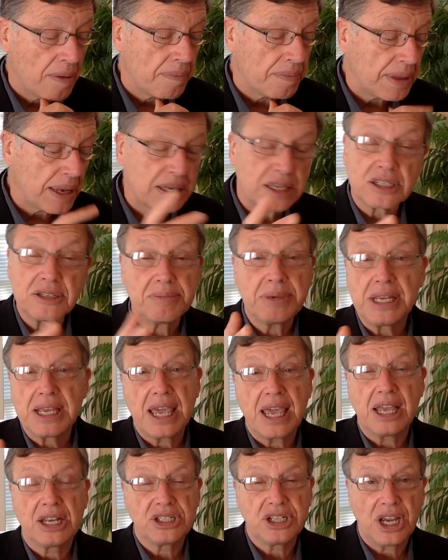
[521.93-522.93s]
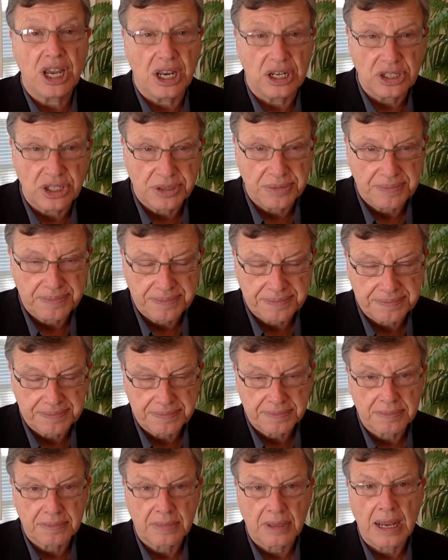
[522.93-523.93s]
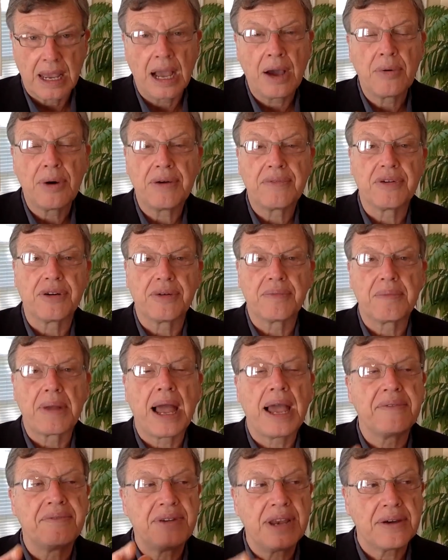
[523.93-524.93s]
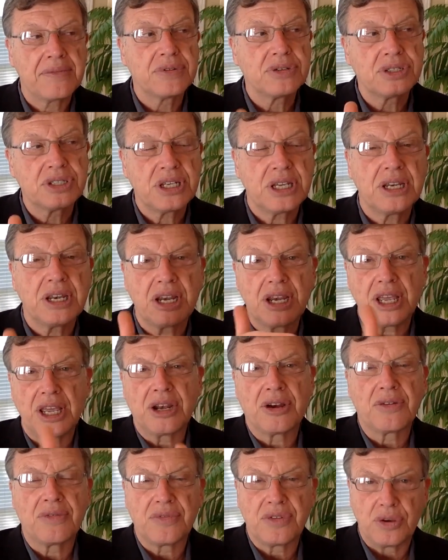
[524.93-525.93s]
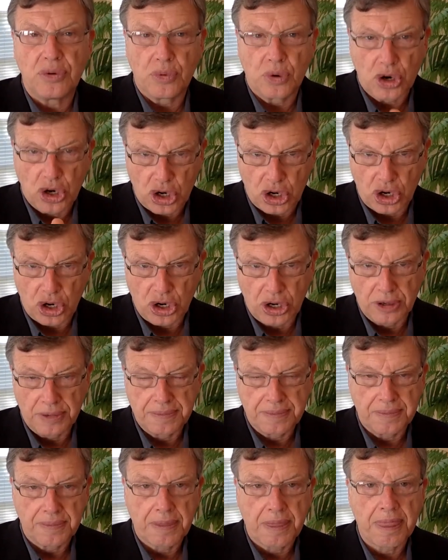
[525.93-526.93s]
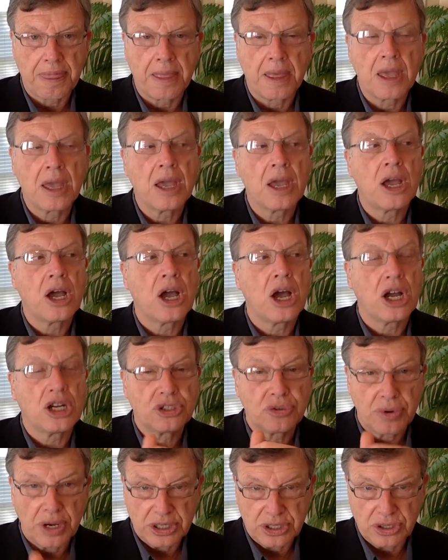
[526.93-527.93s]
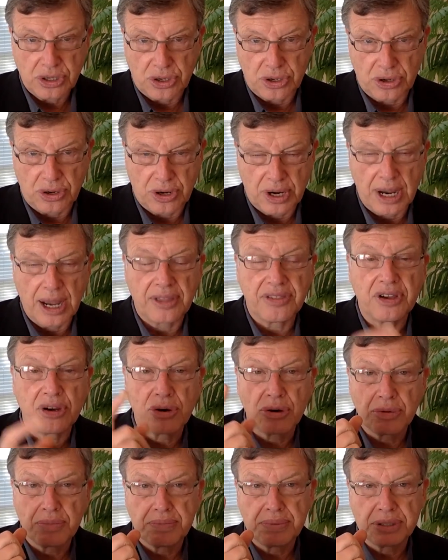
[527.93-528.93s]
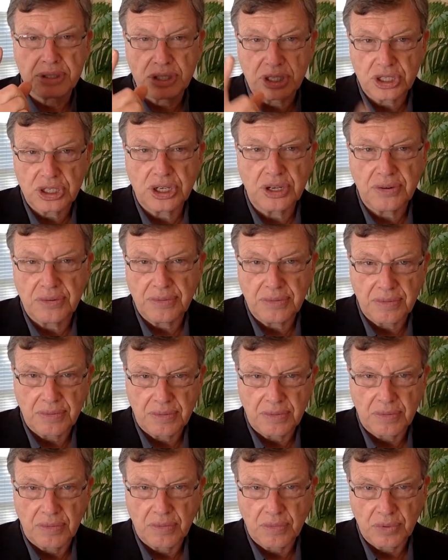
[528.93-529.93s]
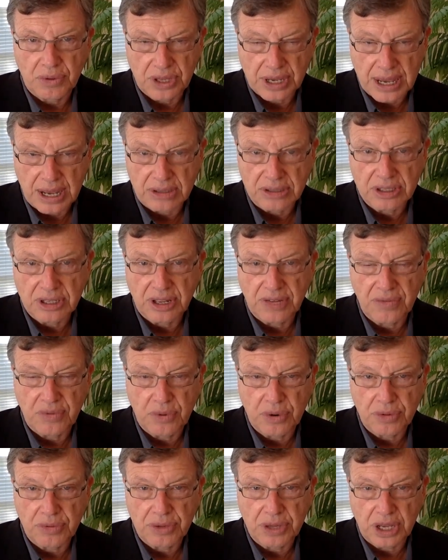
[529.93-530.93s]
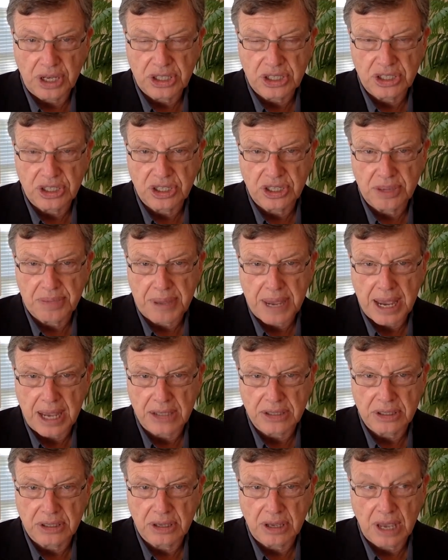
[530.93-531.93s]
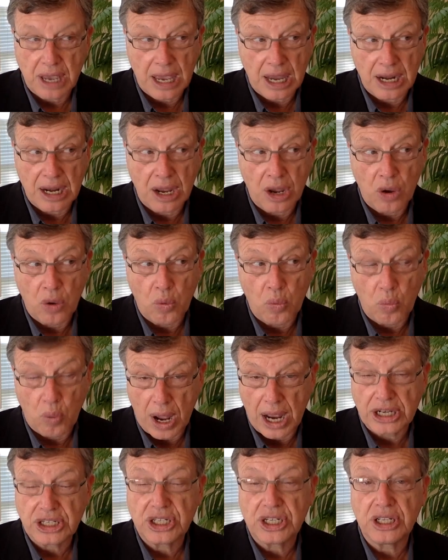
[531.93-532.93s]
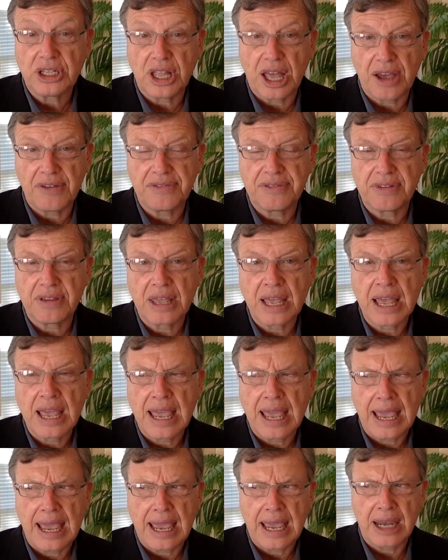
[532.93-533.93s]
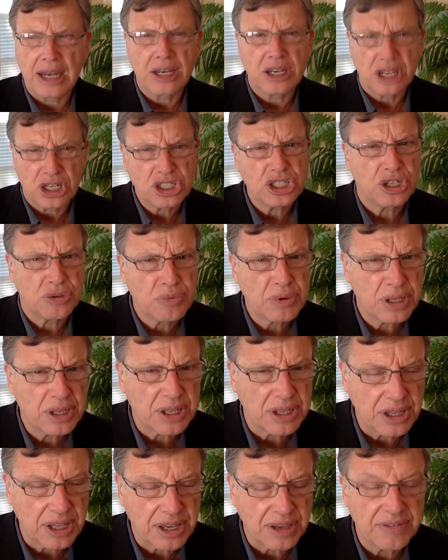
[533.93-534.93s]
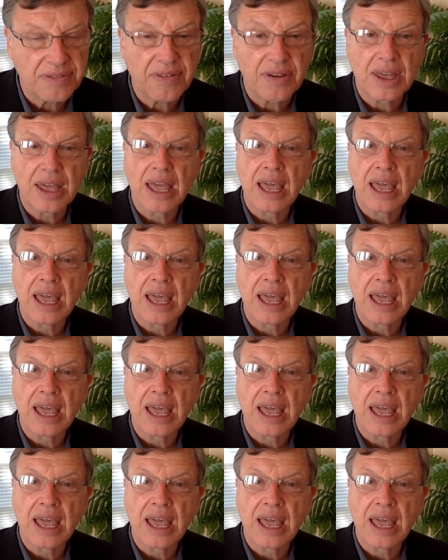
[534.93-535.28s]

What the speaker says: that doesn't mean you can't change. However, I've never seen an interviewer address her on her position with the Council on Foreign Relations in the past and why she left and did she really leave